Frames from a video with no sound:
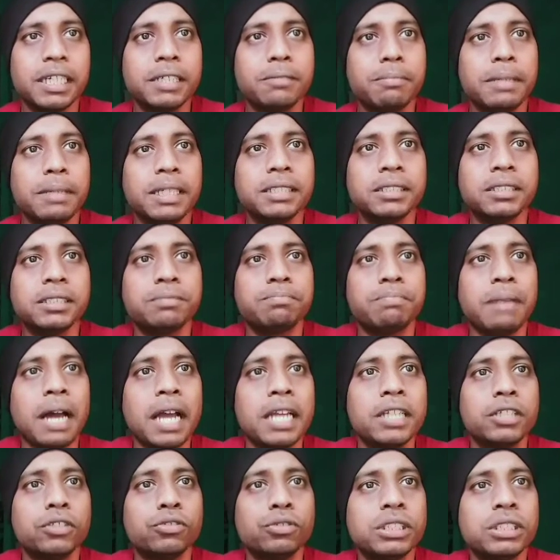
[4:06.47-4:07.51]
It means
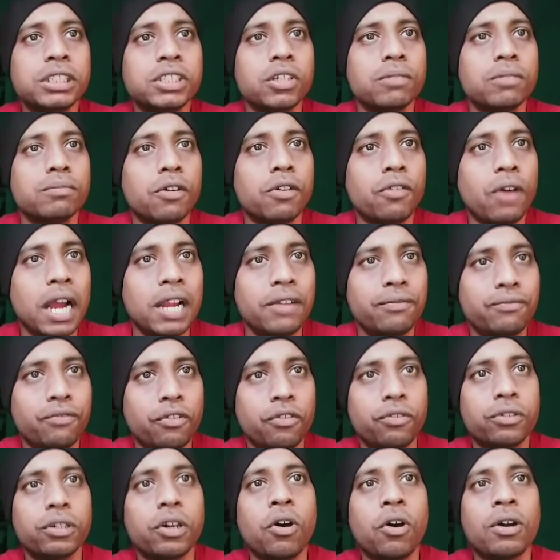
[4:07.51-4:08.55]
by using your mobile
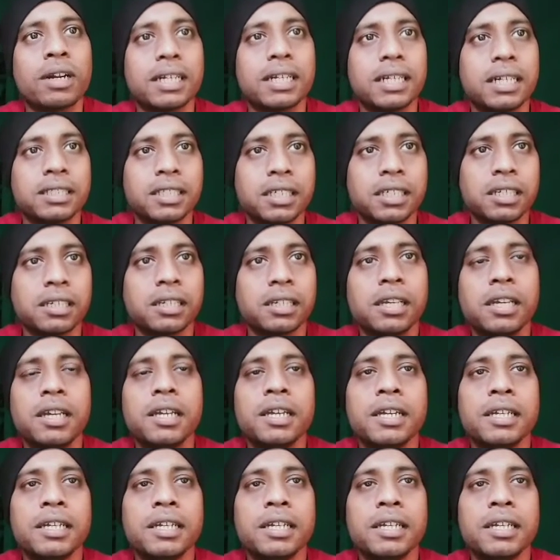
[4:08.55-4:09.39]
phone or other